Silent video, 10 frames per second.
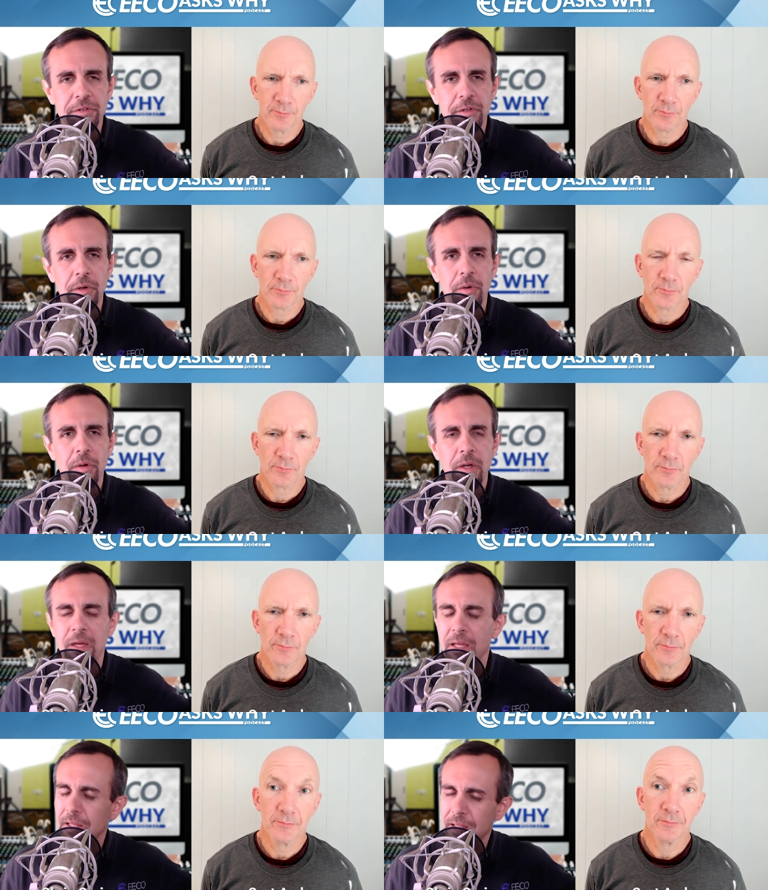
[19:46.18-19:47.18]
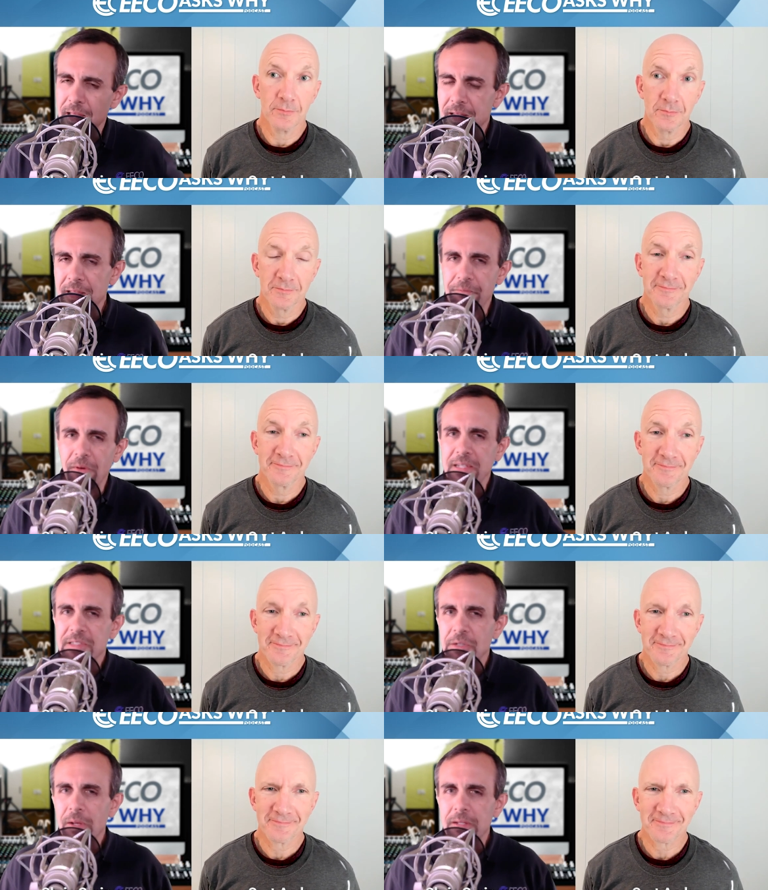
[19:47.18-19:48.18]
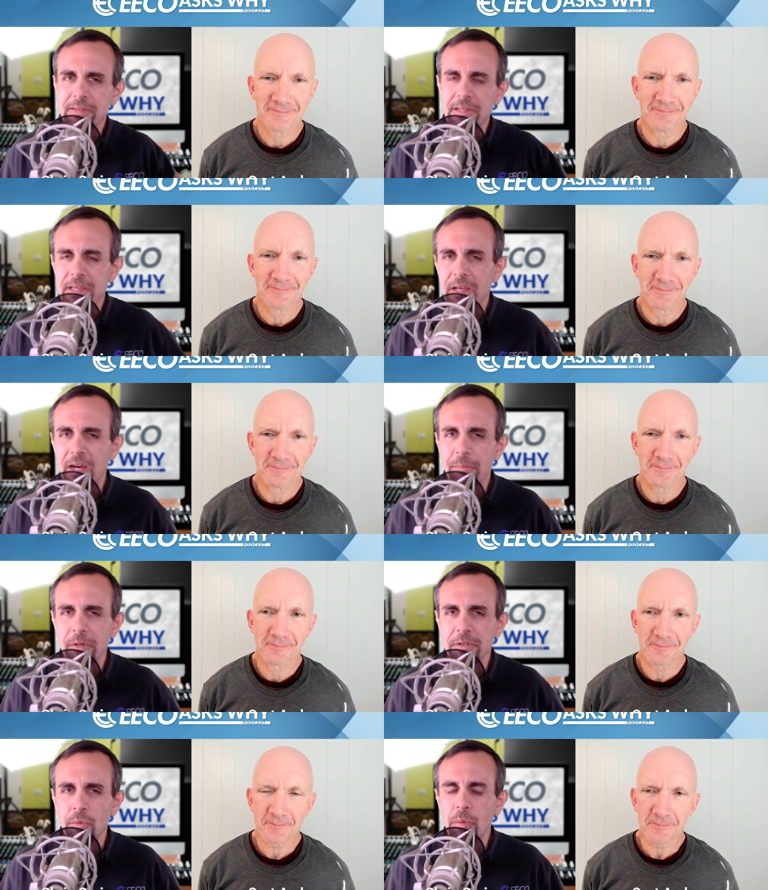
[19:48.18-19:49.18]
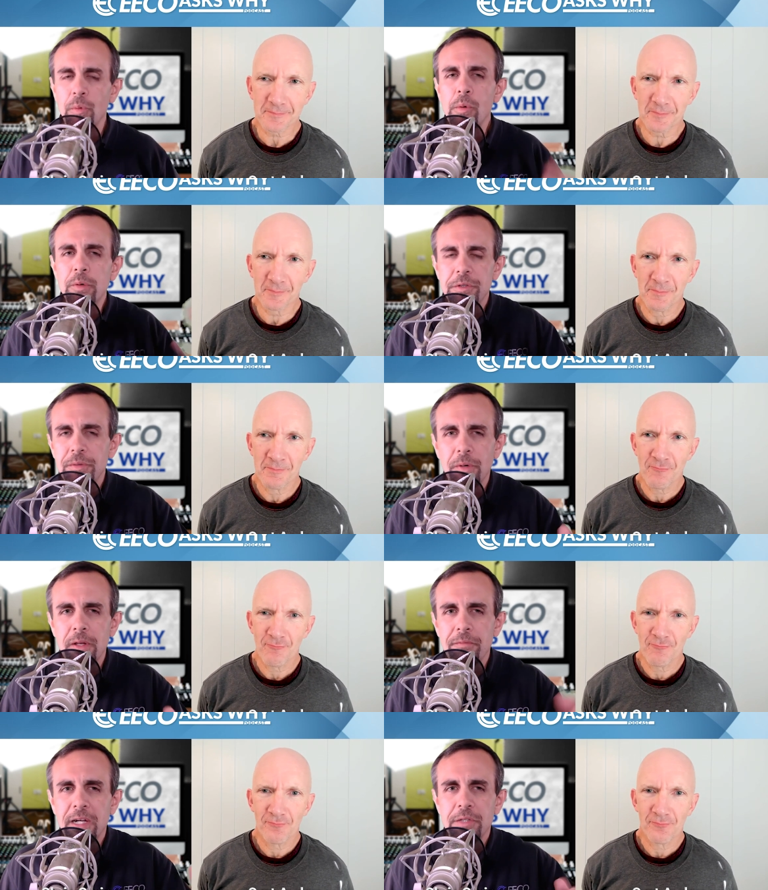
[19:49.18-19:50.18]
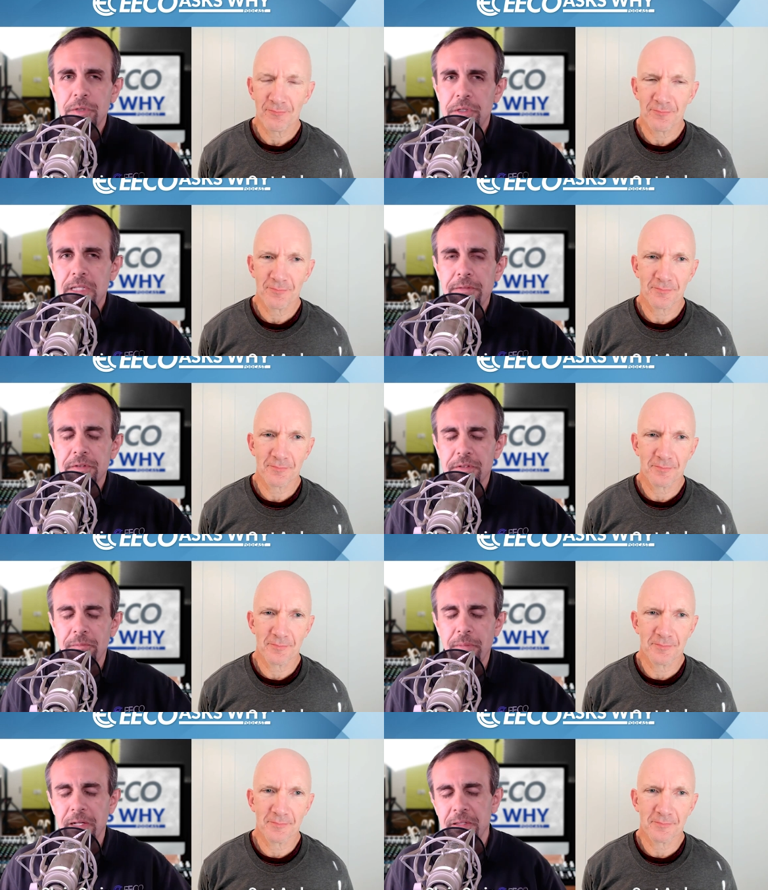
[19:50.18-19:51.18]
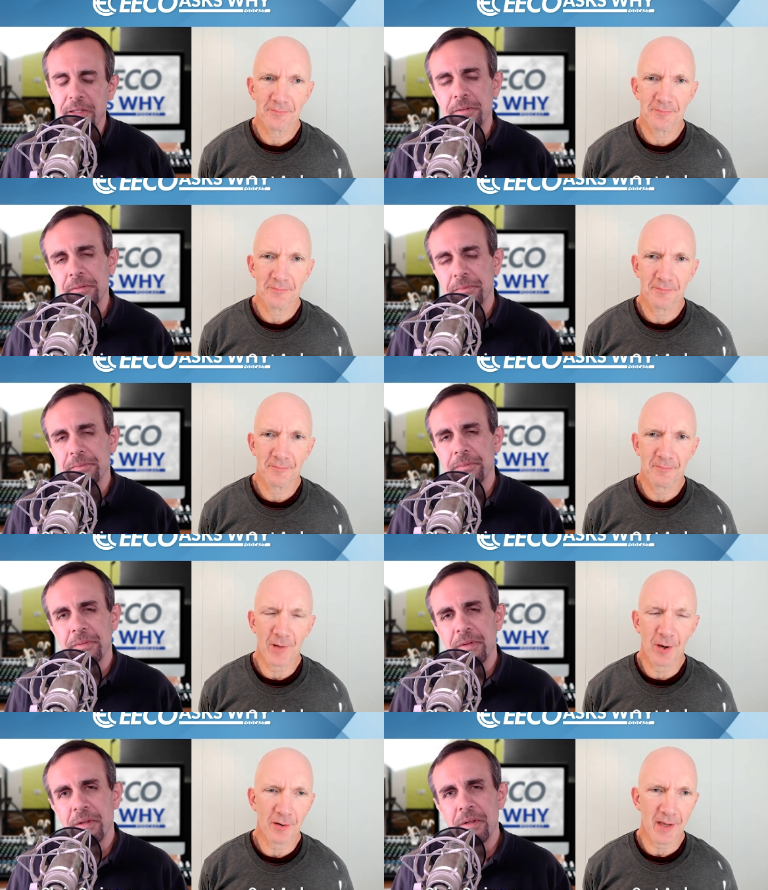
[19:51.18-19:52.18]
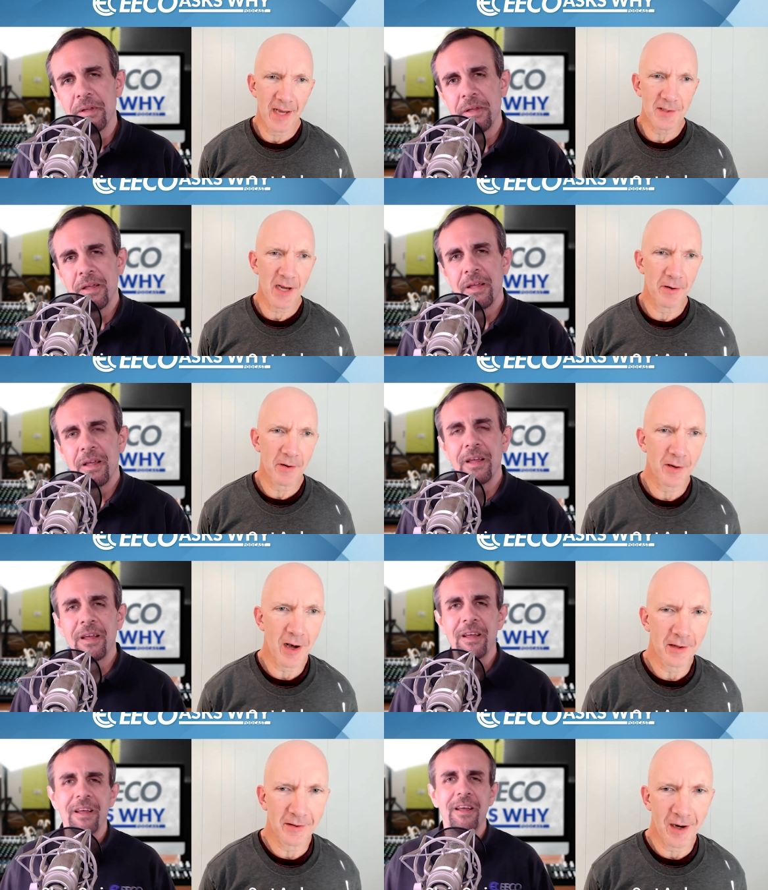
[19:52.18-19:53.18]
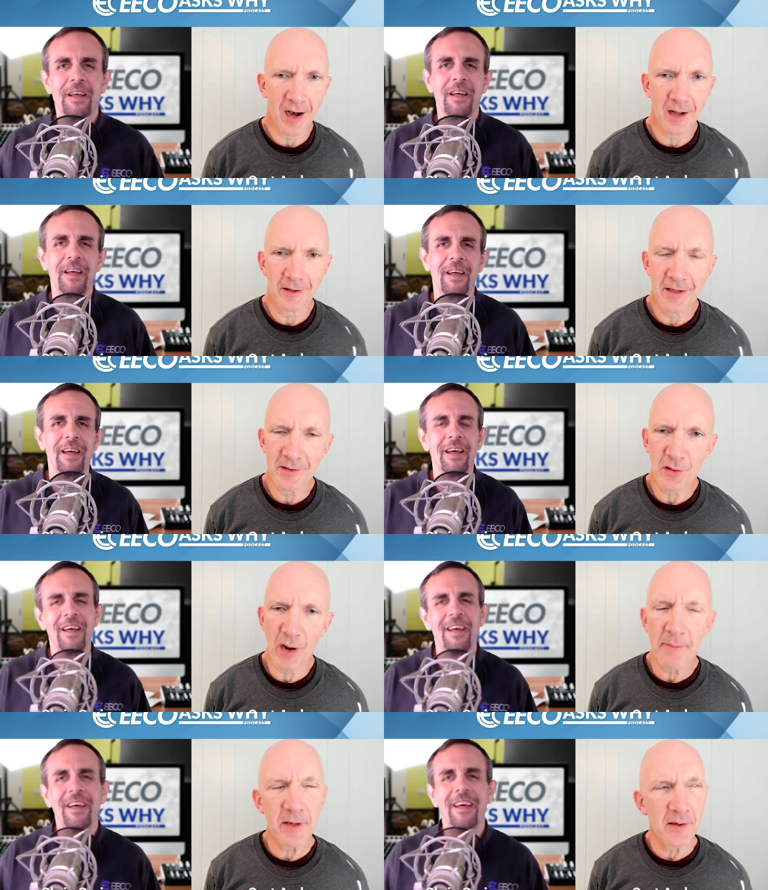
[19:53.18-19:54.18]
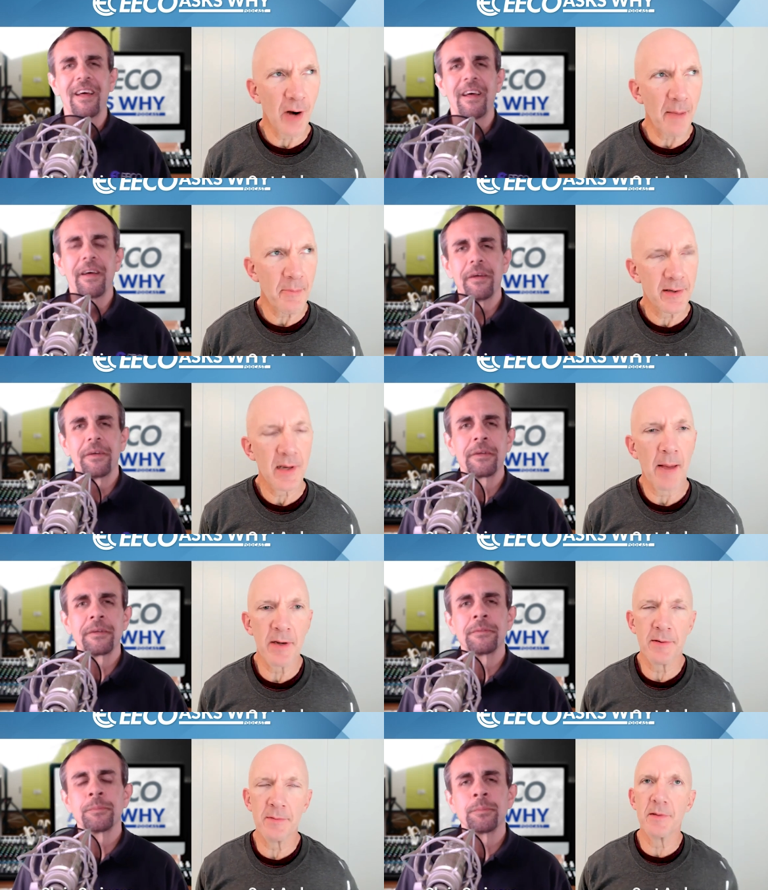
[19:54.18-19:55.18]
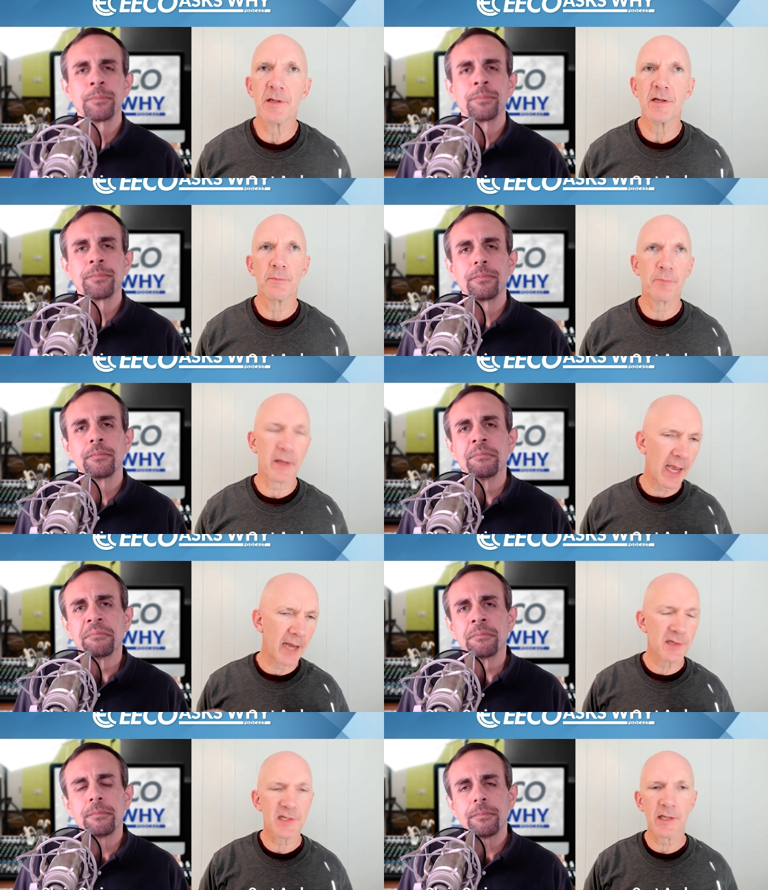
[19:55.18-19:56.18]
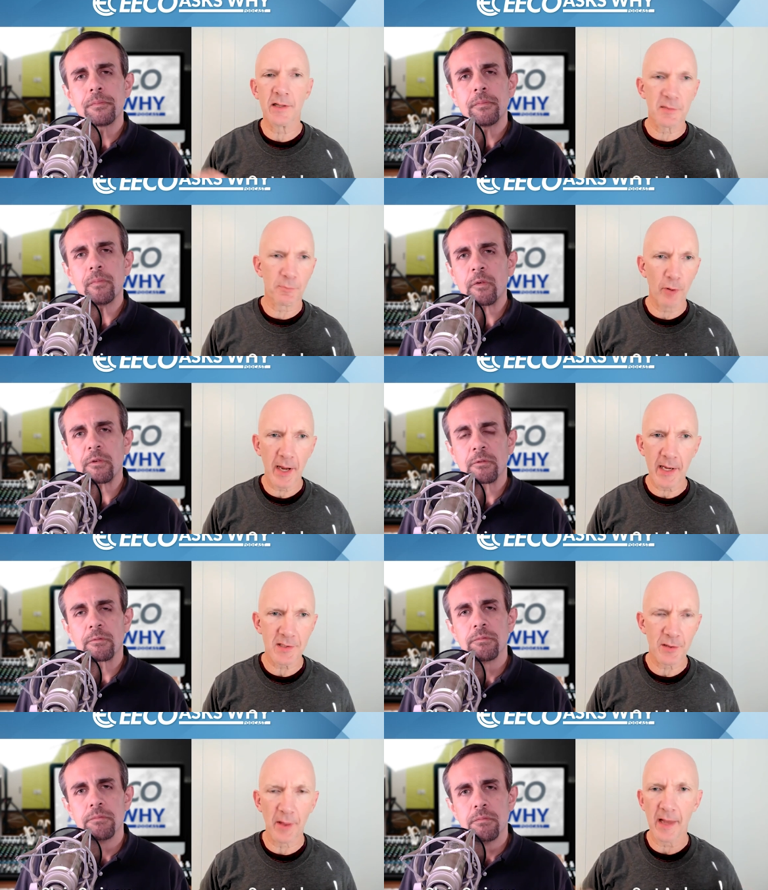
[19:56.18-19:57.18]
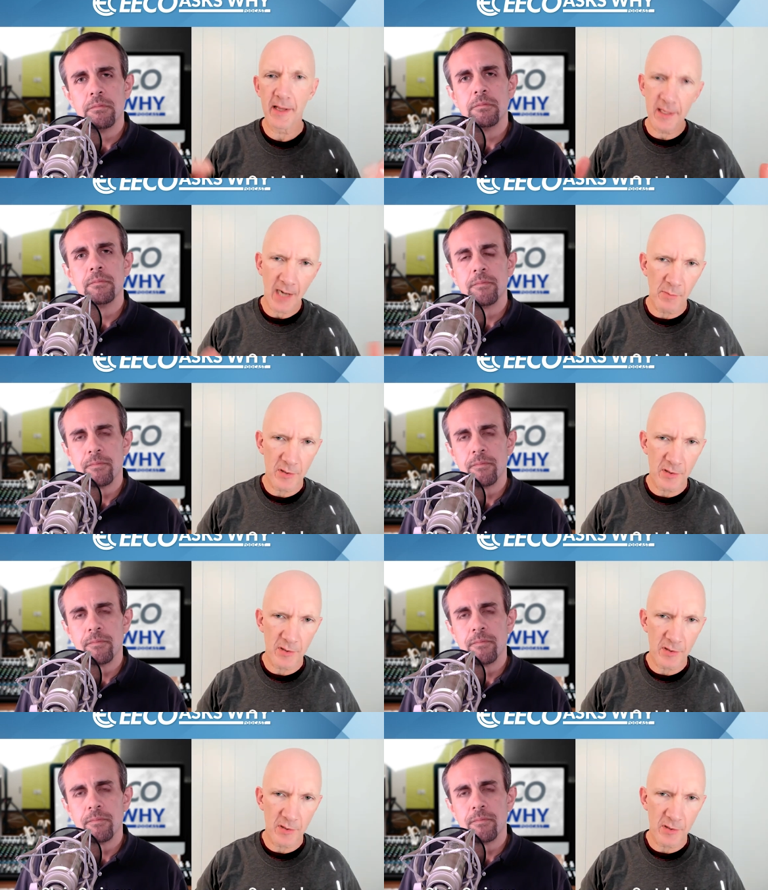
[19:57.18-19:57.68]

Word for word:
Speaker 1: years ago, Mm. Any advice around this e-commerce? What, what would you, what advice would you give yourself back then?
Speaker 2: Oh gosh, I would have gone all in. So I've been, you know, I've been, I've been kind of singing this praise, you know, that e-commerce